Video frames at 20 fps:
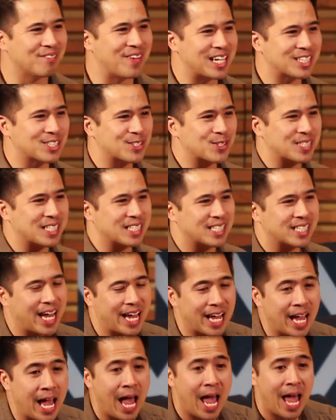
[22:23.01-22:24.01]
investors and
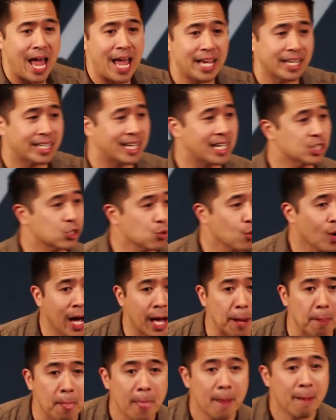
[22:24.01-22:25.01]
say, hey, guess
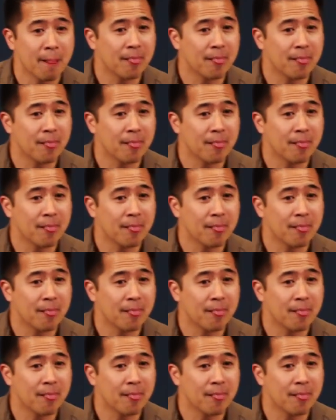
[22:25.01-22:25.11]
what?